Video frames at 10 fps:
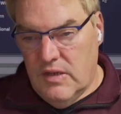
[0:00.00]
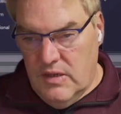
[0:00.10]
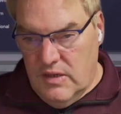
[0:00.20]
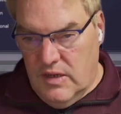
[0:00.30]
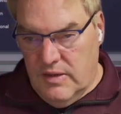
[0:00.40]

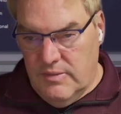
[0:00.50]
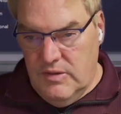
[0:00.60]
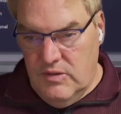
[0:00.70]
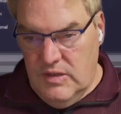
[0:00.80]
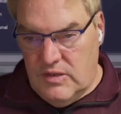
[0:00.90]
you
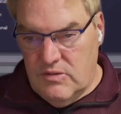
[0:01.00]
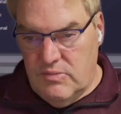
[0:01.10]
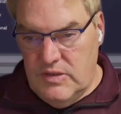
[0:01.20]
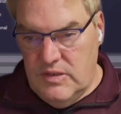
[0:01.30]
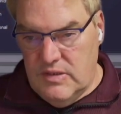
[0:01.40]
need to
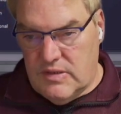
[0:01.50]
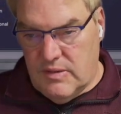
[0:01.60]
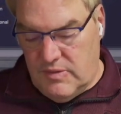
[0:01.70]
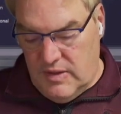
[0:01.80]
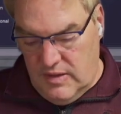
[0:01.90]
use
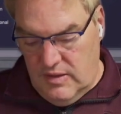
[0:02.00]
something